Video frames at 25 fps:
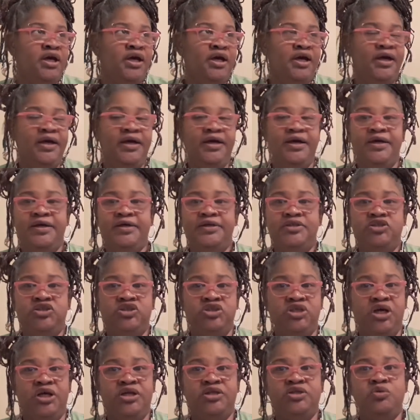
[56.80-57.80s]
and
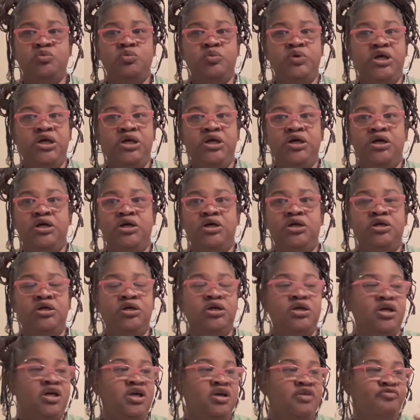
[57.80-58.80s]
Santeria
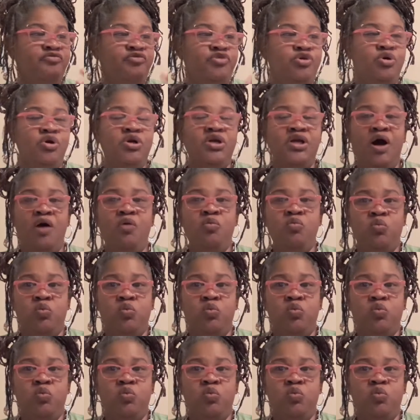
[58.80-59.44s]
if you're not